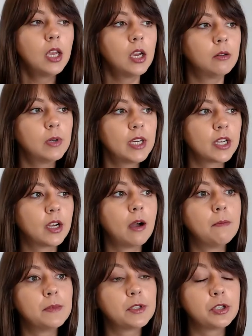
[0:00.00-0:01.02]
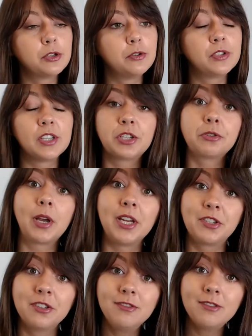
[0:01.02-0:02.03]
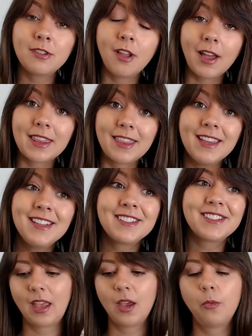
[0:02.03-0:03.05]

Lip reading: when it comes to situations like this.